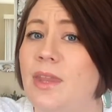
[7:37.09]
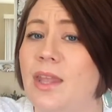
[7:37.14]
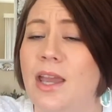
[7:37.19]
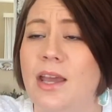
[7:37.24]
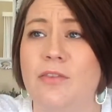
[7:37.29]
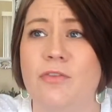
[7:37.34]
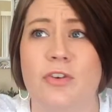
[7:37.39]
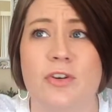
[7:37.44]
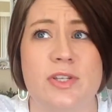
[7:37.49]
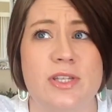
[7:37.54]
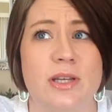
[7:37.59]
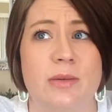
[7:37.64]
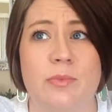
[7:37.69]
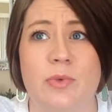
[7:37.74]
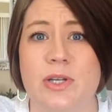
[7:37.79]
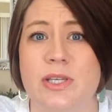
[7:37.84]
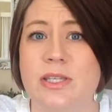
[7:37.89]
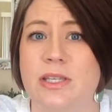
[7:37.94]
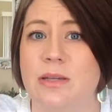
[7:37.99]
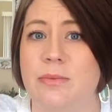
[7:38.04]
And for some
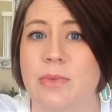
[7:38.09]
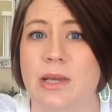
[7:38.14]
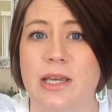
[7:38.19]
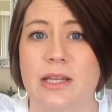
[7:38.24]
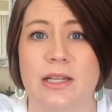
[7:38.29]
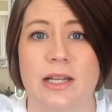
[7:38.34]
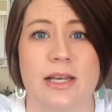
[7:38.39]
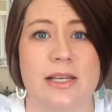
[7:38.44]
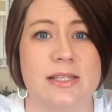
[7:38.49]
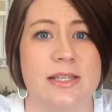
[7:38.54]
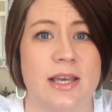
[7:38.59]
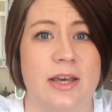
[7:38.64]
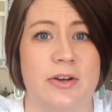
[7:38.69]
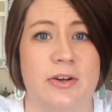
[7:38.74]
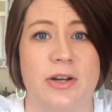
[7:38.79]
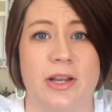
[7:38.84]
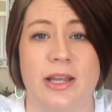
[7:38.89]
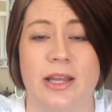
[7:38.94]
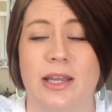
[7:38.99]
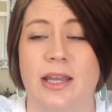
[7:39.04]
reason, man, last
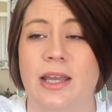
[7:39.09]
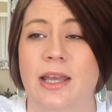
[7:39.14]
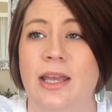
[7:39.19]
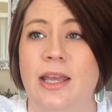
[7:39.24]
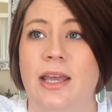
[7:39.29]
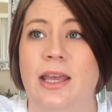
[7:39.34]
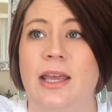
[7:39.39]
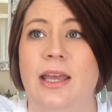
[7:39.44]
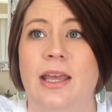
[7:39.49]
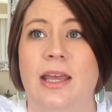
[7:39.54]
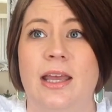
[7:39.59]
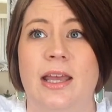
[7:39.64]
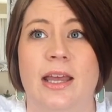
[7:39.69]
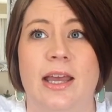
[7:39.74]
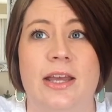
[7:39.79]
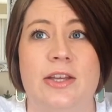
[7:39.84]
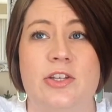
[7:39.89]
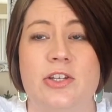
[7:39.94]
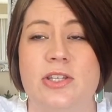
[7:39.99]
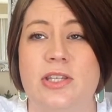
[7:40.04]
Saturday,
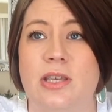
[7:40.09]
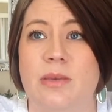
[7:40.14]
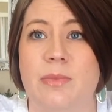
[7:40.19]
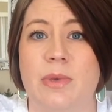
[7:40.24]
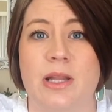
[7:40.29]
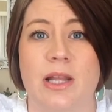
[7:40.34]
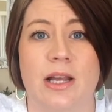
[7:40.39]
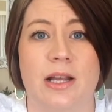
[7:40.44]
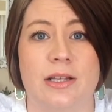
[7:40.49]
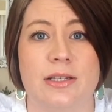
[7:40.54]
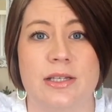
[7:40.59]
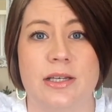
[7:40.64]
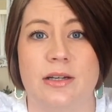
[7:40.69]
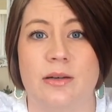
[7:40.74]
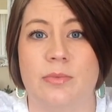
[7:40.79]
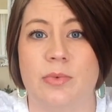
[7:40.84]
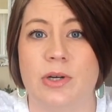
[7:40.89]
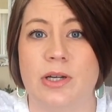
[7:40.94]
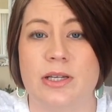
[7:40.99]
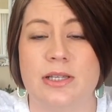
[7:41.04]
it just hit me like a ton
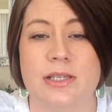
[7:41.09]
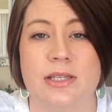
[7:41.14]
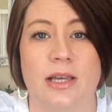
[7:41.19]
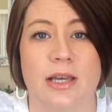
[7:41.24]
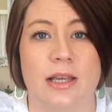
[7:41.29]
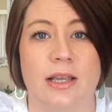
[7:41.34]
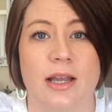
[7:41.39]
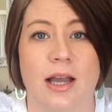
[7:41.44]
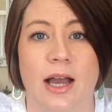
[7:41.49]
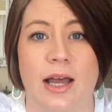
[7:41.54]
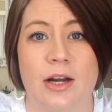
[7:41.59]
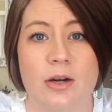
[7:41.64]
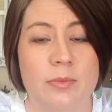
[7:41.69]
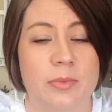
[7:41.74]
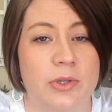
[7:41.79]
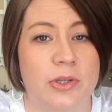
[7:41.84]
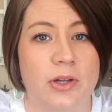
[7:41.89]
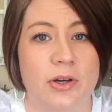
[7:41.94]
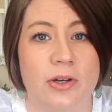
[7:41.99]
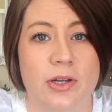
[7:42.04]
of bricks. Like, I don't
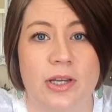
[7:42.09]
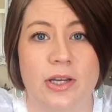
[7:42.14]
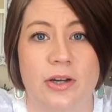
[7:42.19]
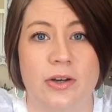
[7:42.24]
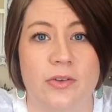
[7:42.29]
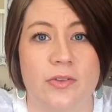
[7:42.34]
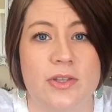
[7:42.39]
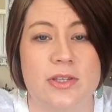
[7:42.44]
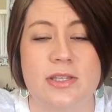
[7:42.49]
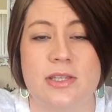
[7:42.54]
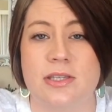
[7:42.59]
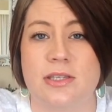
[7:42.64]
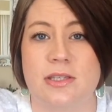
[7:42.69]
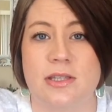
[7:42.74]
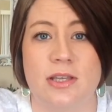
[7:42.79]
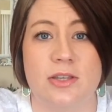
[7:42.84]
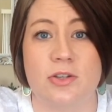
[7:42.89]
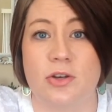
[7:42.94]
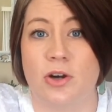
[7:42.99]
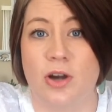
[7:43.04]
belong here.
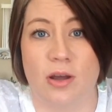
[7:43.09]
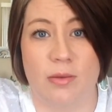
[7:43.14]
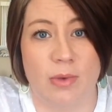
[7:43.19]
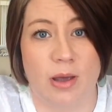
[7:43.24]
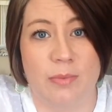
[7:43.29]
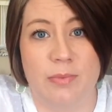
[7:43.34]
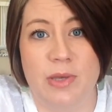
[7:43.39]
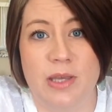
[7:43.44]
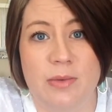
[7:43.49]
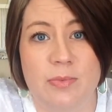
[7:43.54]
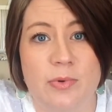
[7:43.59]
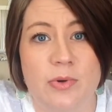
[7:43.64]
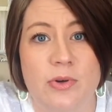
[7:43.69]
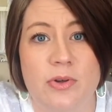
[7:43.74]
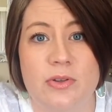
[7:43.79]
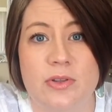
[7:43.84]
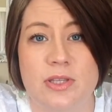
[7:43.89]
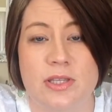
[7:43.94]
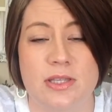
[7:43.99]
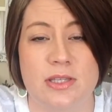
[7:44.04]
These are not my
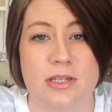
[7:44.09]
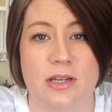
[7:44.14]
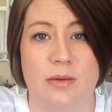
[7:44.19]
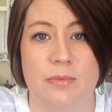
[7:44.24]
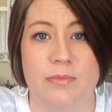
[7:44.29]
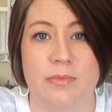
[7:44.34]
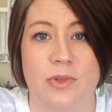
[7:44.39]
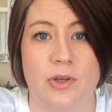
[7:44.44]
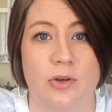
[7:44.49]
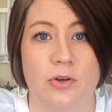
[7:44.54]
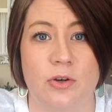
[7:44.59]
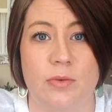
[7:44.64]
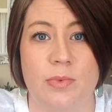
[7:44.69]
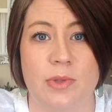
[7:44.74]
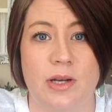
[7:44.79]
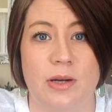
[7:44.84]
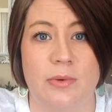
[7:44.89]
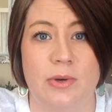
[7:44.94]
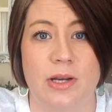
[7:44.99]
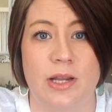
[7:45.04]
people. This is not the group
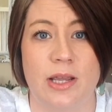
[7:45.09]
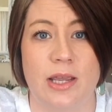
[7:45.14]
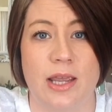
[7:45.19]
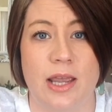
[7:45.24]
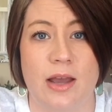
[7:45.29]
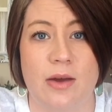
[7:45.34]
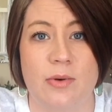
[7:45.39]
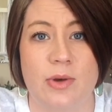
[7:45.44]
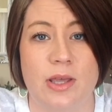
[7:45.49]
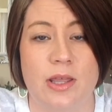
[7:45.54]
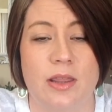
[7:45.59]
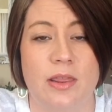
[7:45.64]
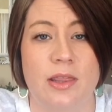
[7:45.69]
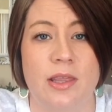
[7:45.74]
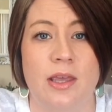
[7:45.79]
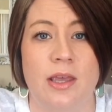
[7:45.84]
that I want to hang out with.